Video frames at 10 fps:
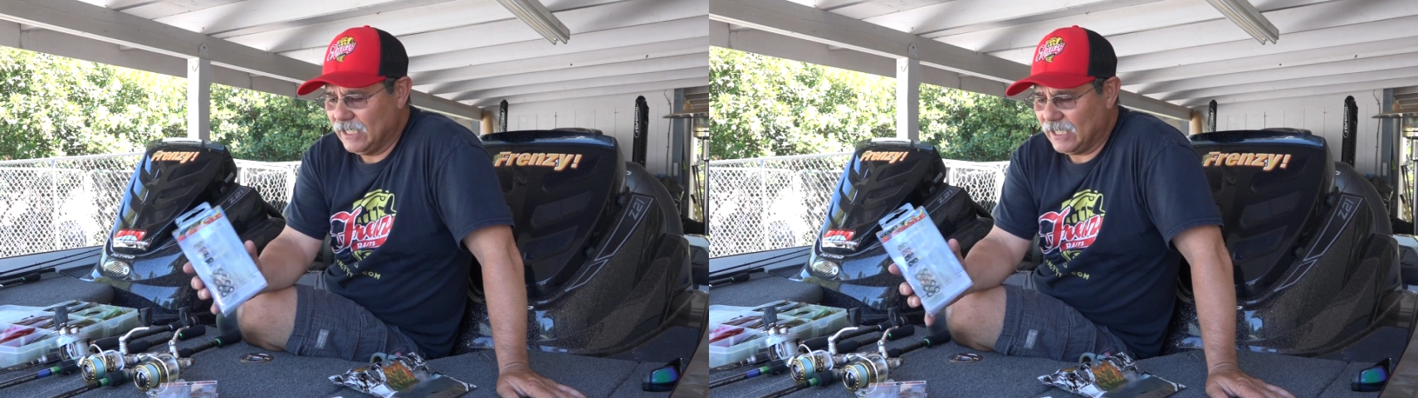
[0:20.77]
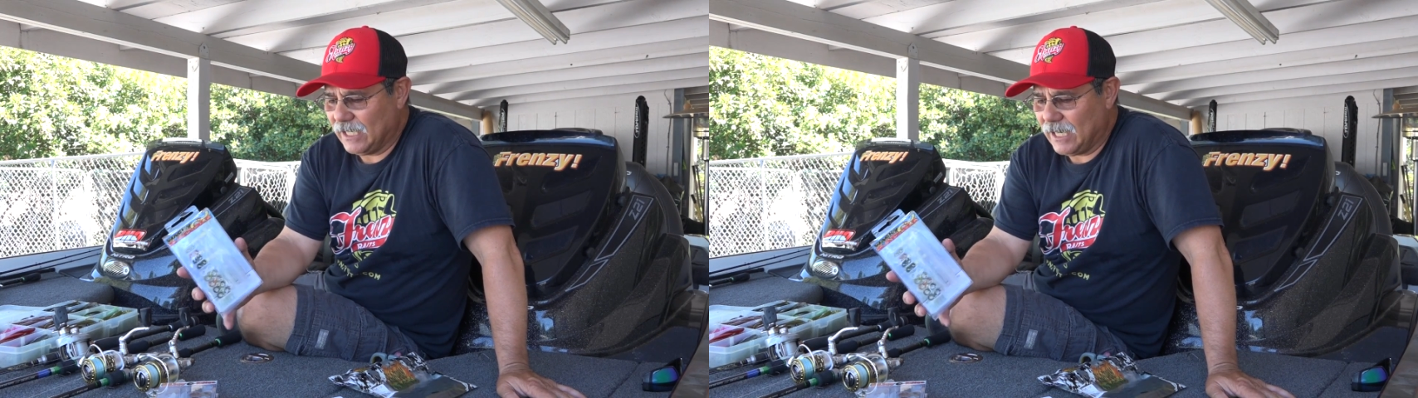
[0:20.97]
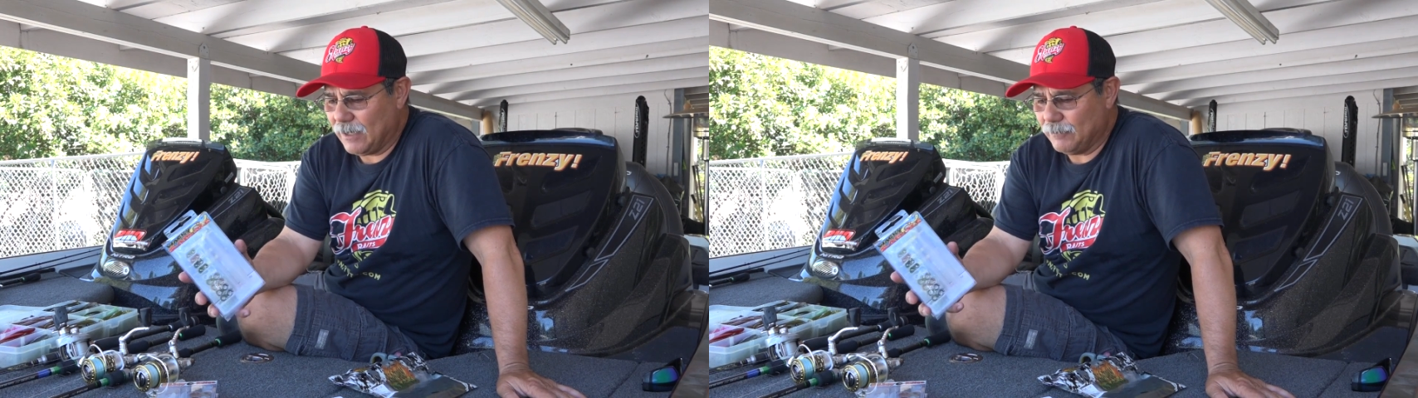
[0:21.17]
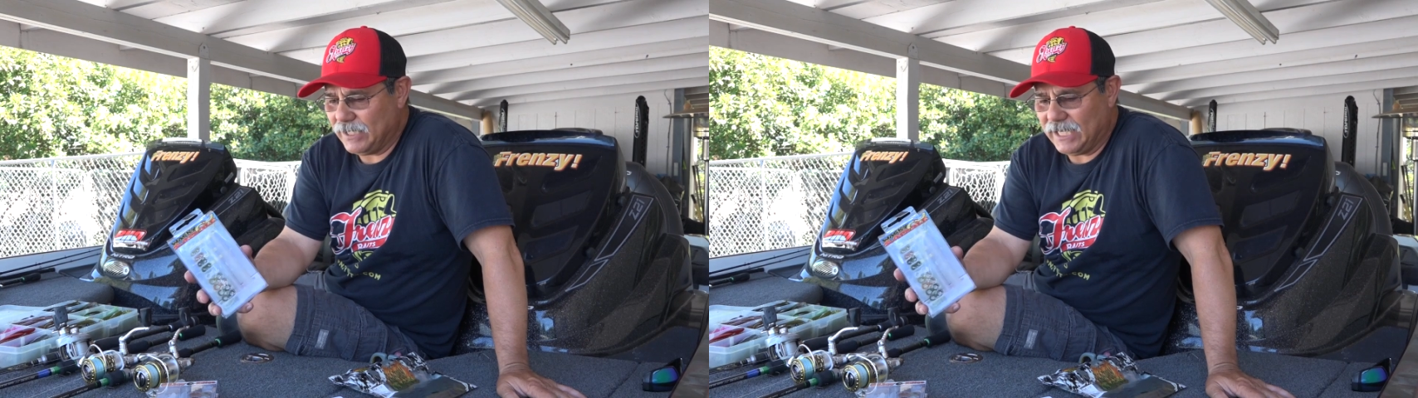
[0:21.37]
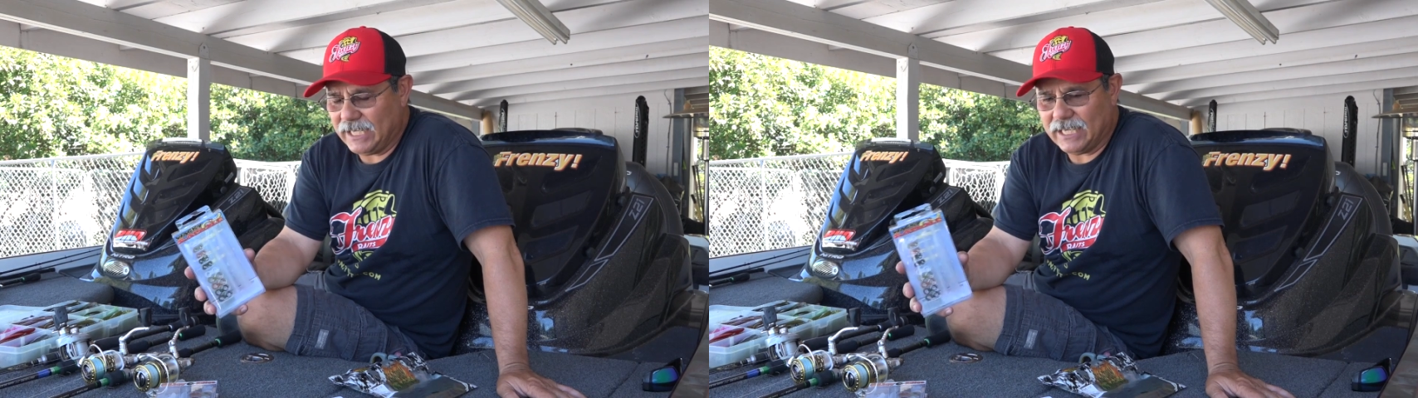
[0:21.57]

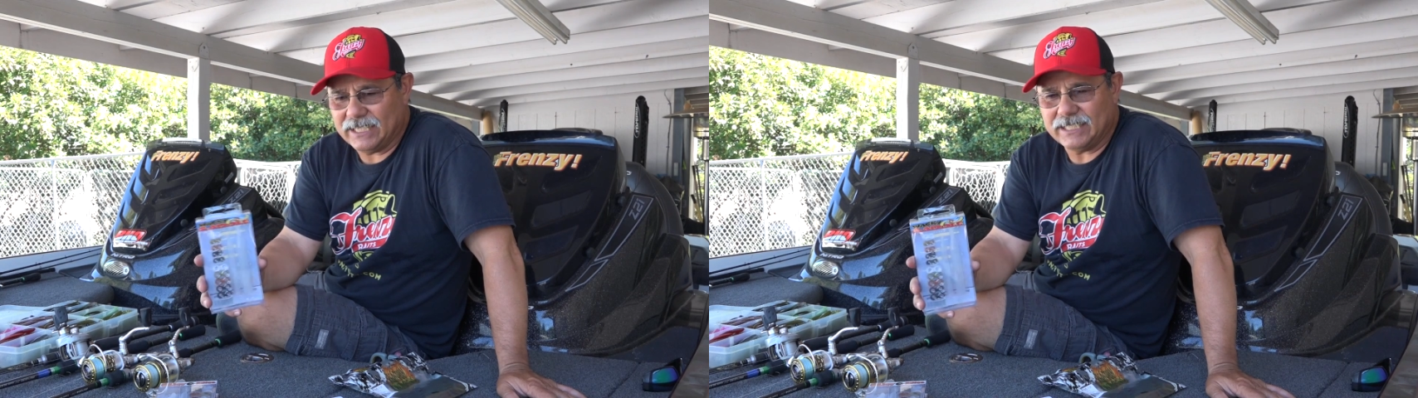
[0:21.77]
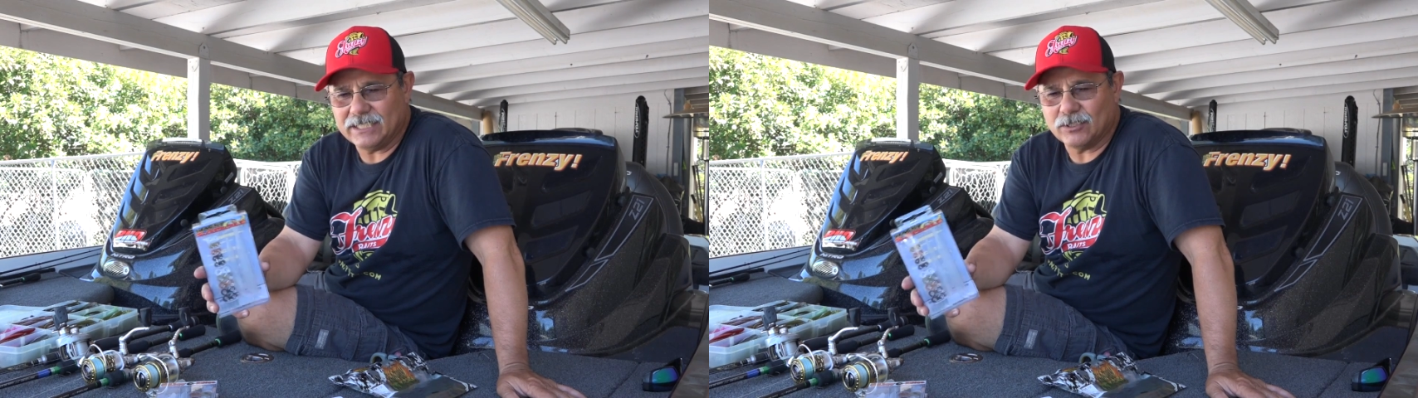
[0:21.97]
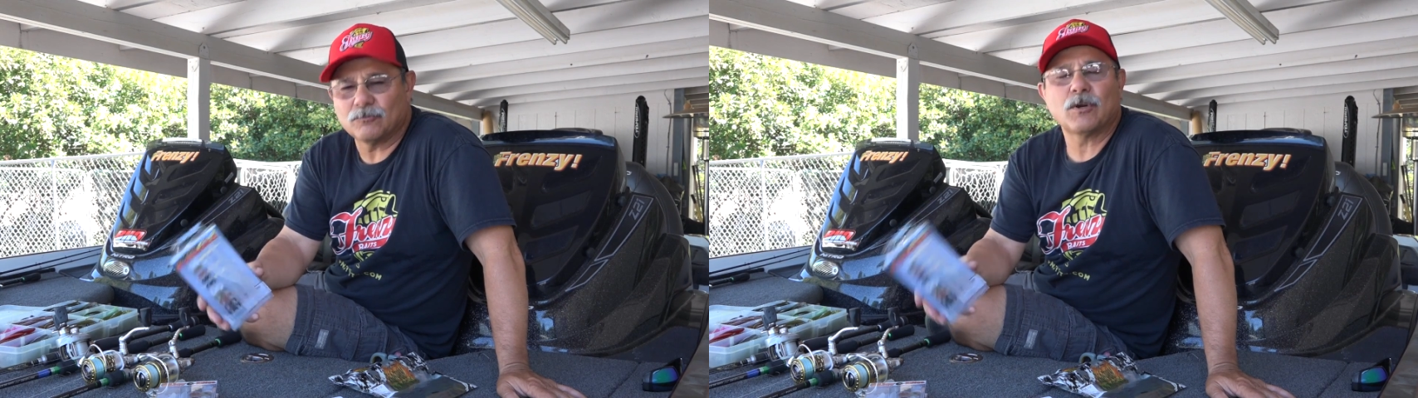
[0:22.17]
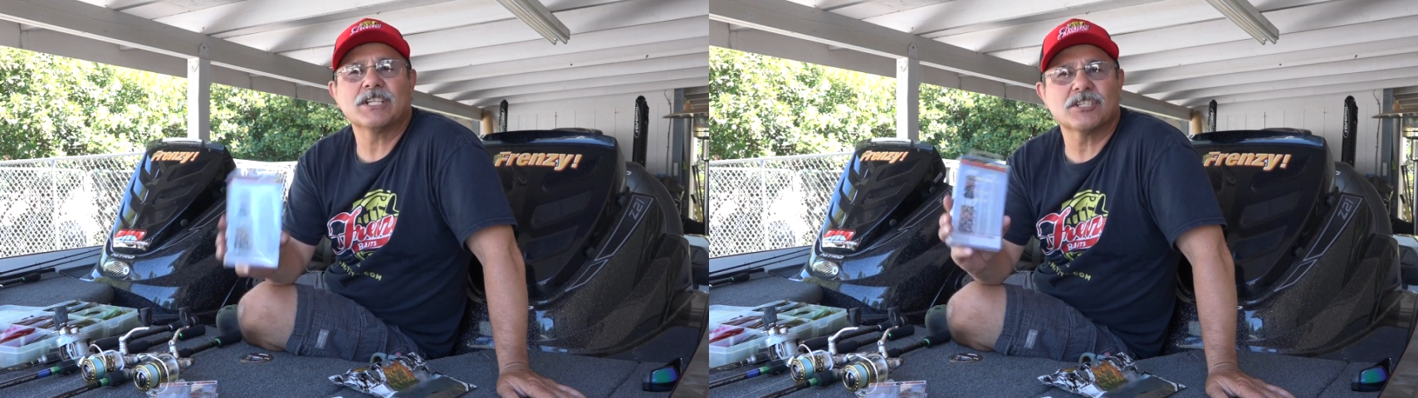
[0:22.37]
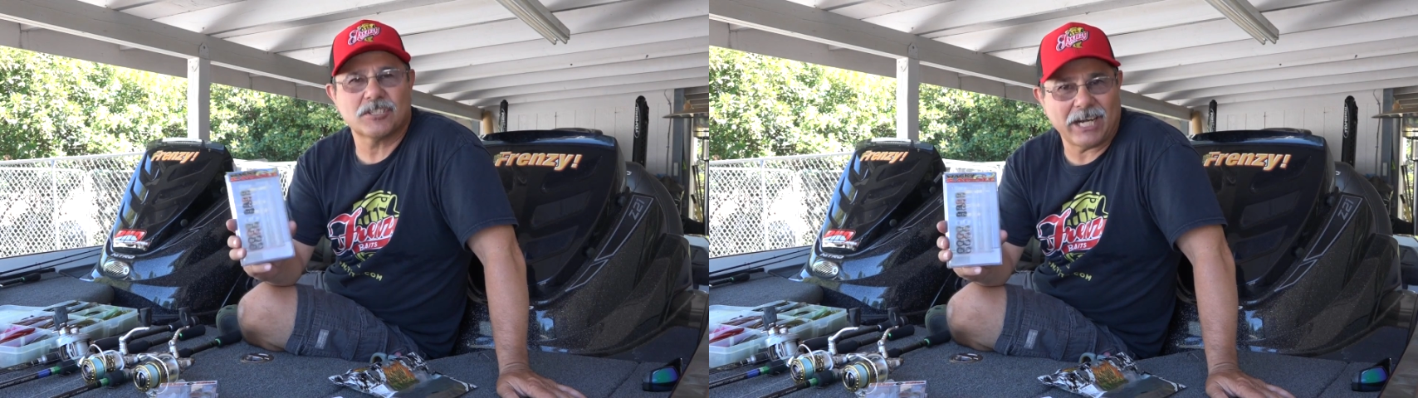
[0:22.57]
And
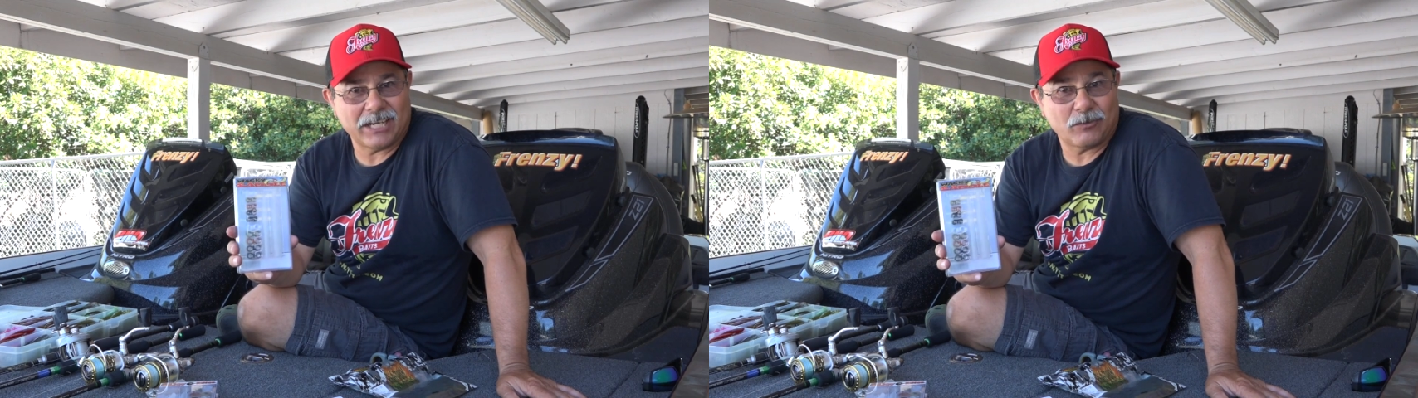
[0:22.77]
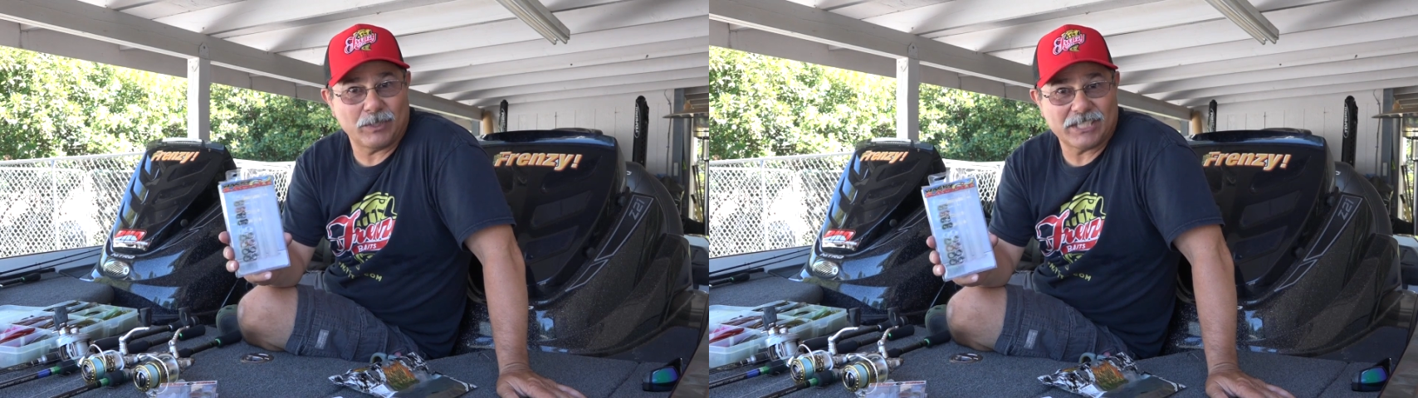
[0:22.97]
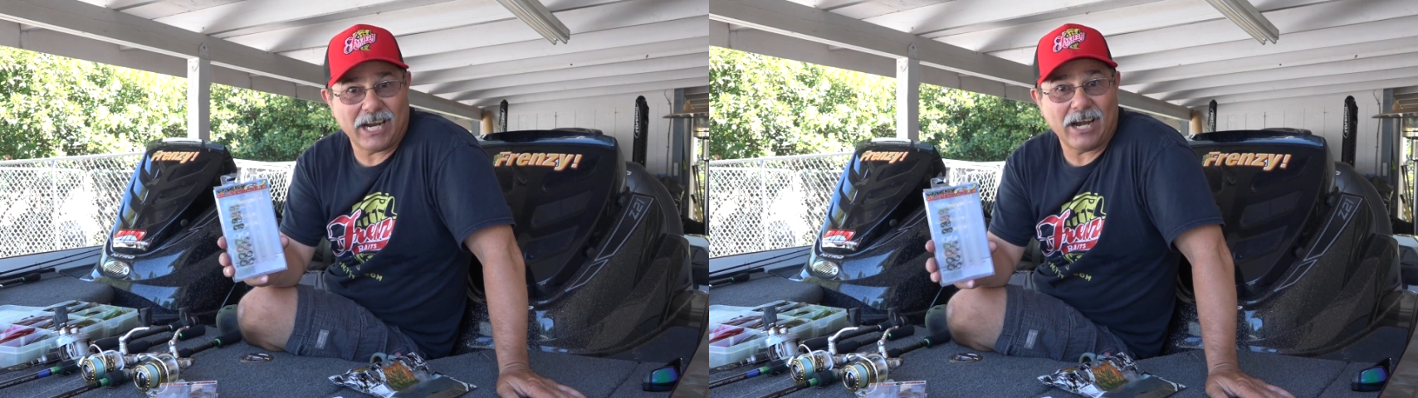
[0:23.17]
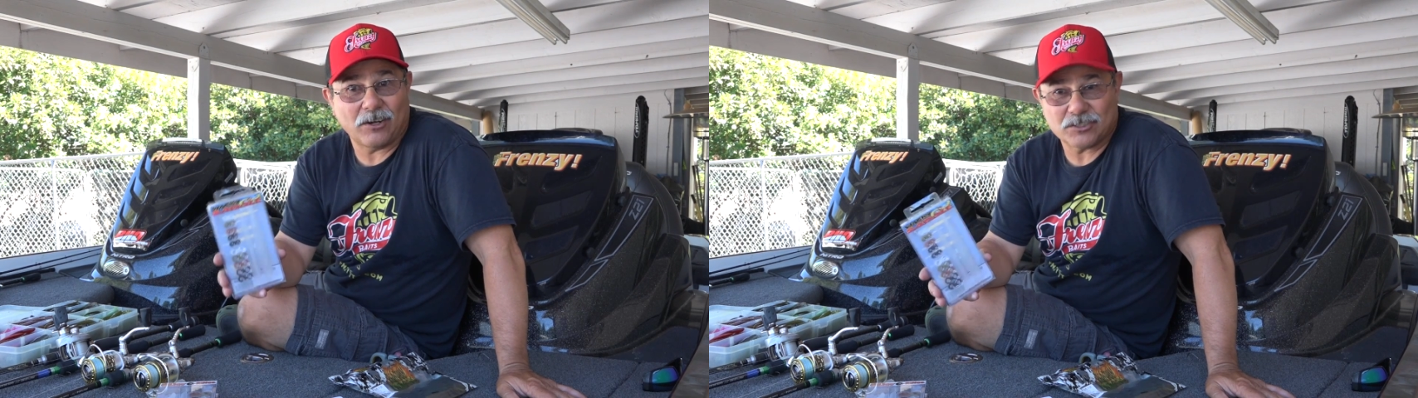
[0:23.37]
Fred's decided to retire,